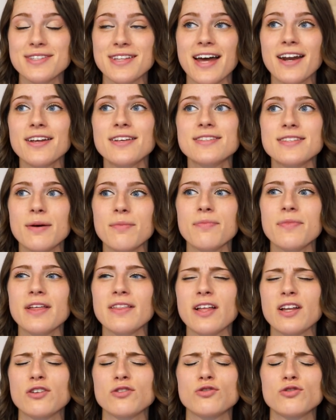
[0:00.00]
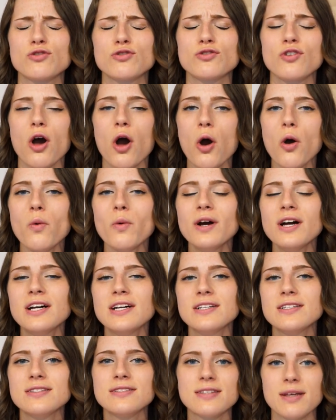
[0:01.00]
That is something that is so
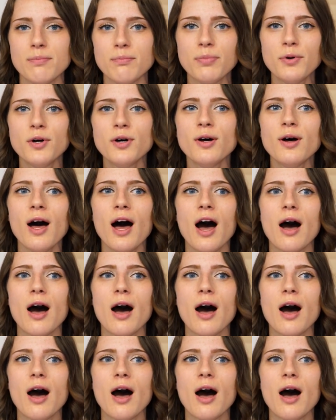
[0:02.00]
simple,